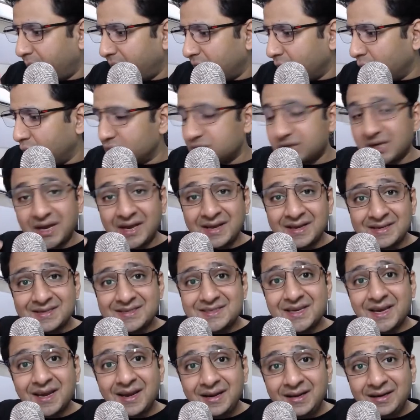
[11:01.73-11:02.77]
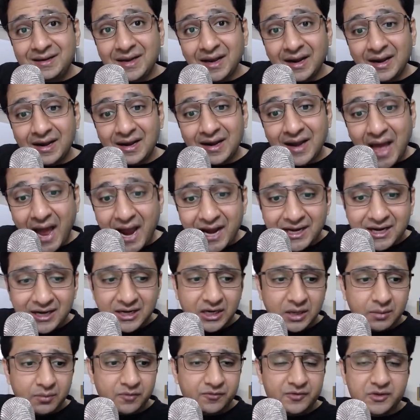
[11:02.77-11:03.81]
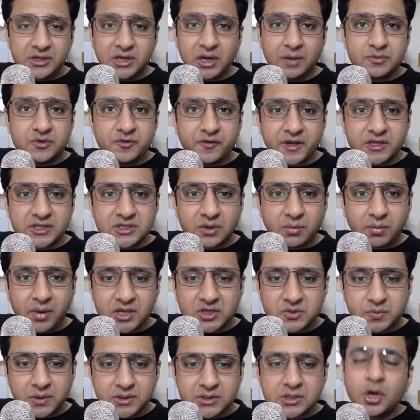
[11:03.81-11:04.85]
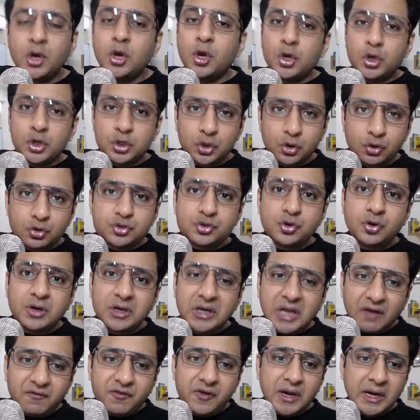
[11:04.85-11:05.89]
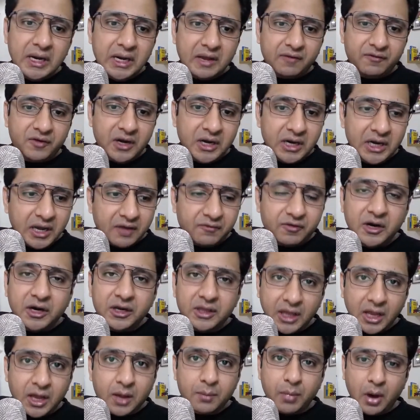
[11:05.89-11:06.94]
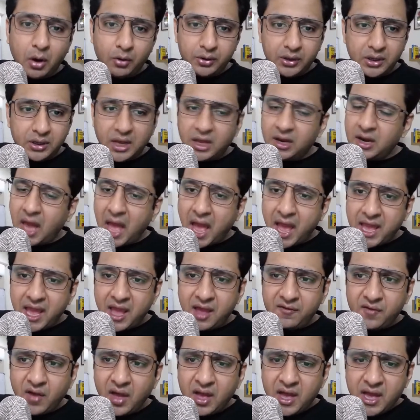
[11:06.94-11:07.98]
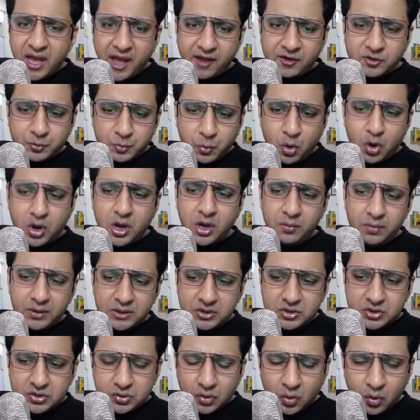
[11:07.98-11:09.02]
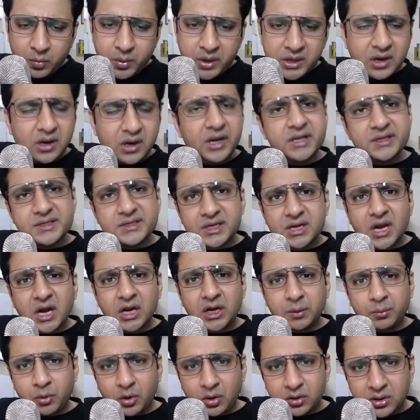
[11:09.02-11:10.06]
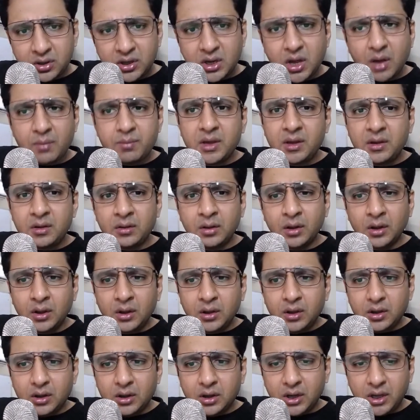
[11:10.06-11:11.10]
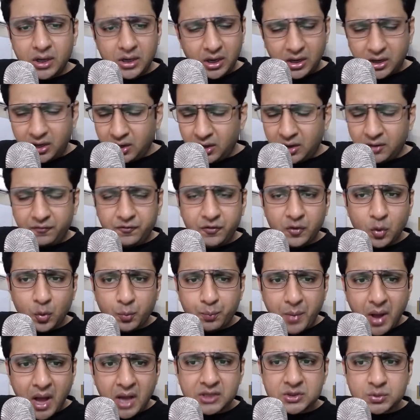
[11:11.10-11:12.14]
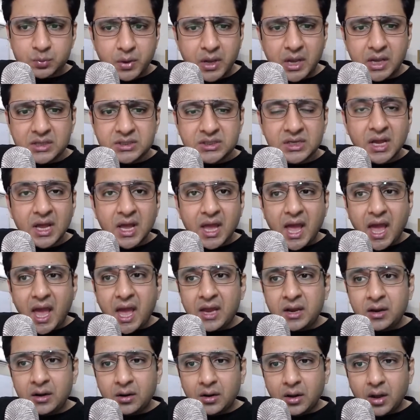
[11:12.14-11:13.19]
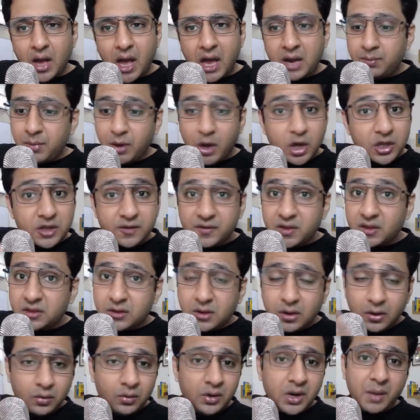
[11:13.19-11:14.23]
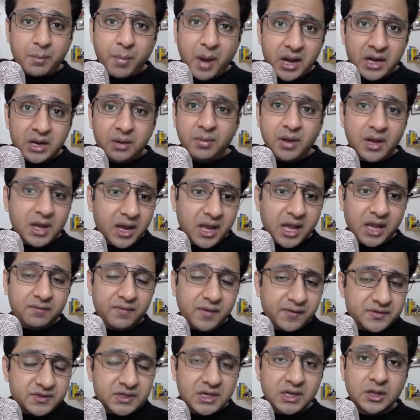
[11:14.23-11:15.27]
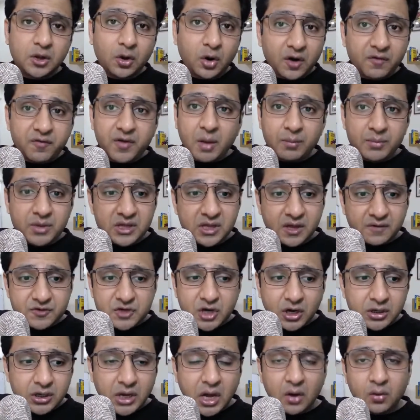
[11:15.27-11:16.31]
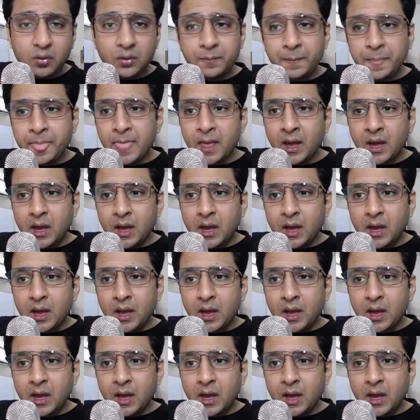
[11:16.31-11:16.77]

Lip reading: produce insane delight in terms of customer experience, you should definitely think about it. And I've spoken with so many early stage entrepreneurs in coming in a few past weeks, and because of this corona pandemic, again we've seen a lot of companies have shut down.